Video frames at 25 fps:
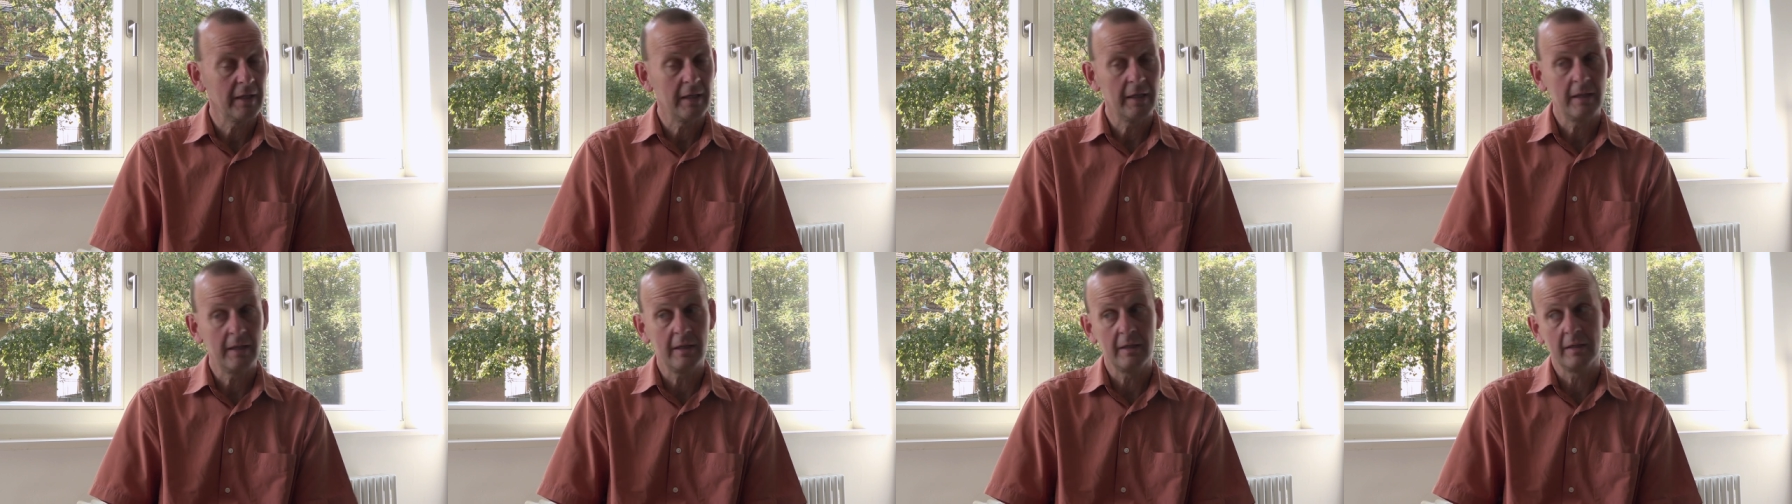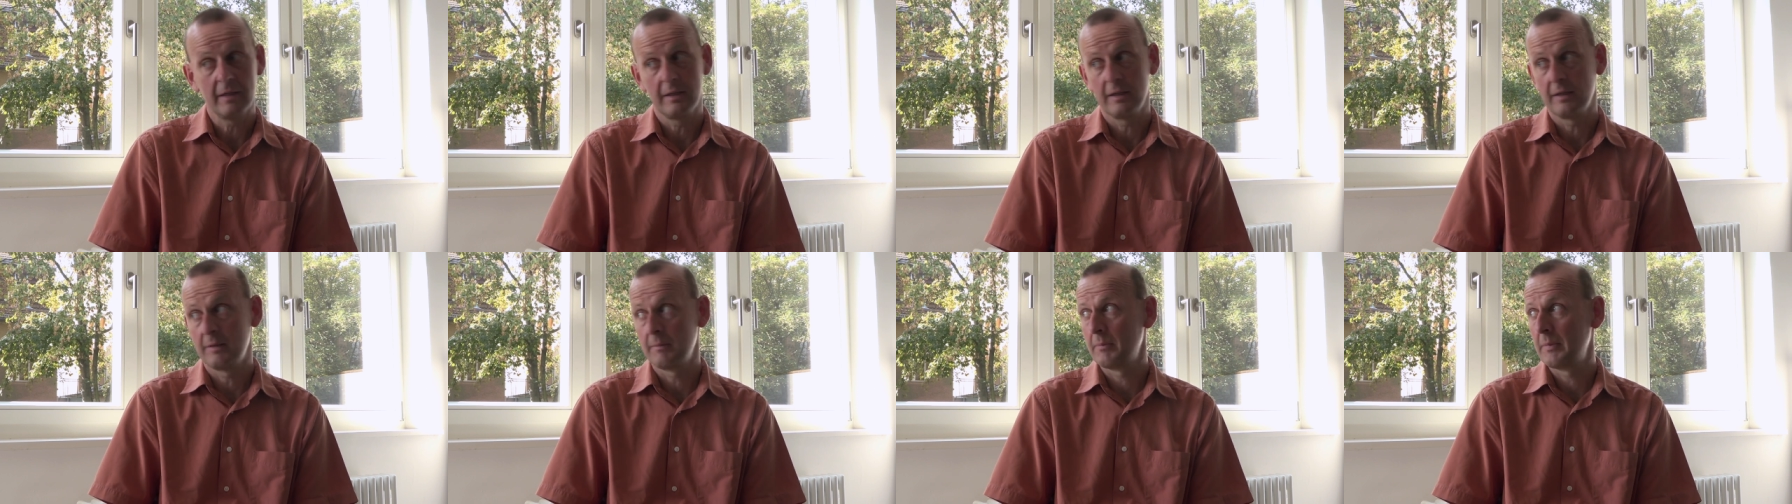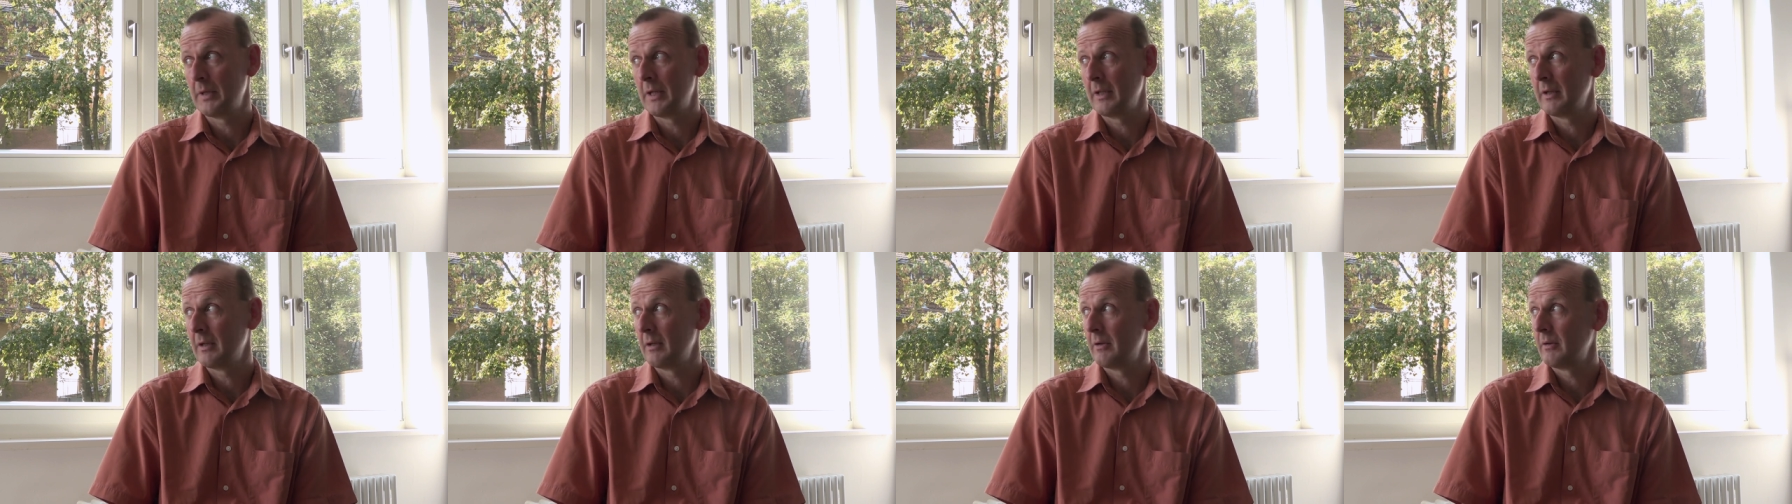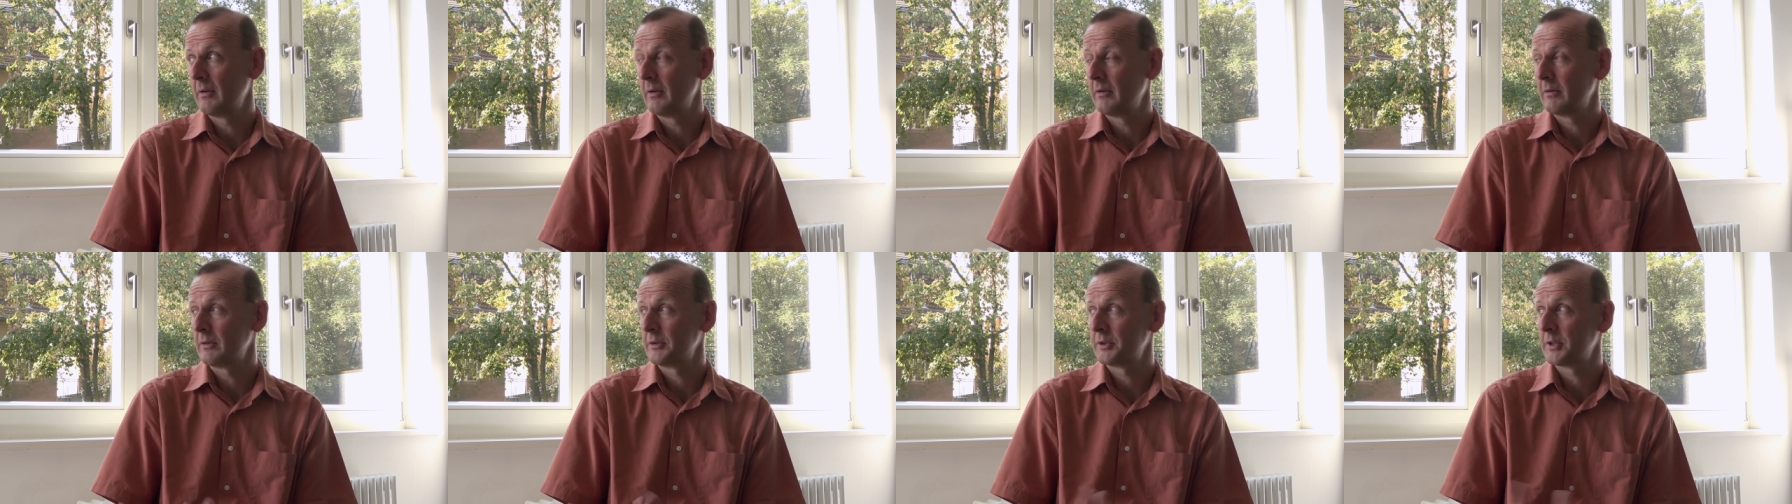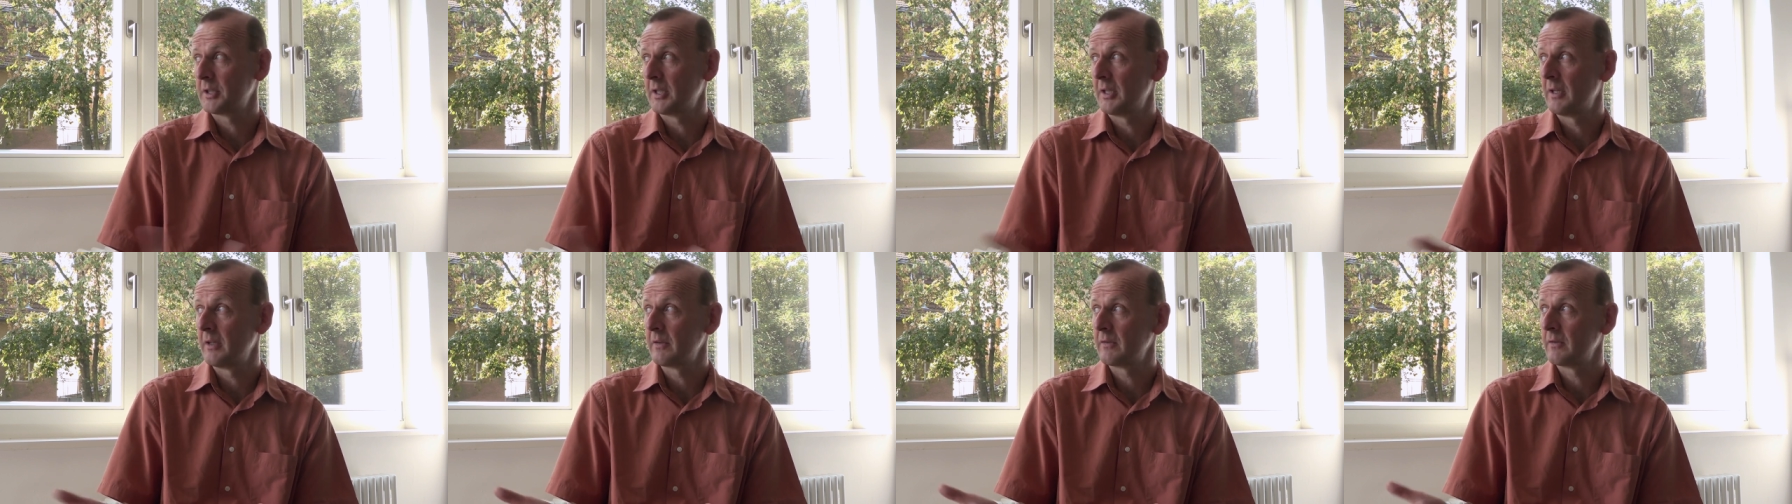Here in Berner
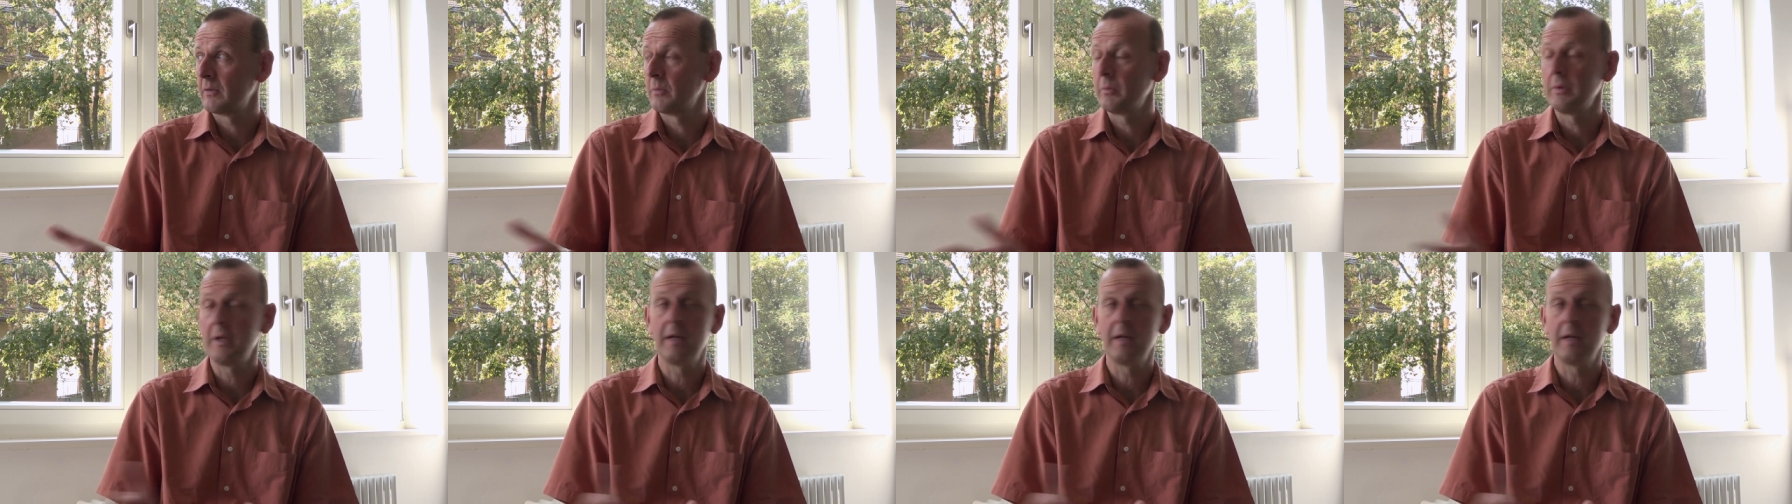Straße,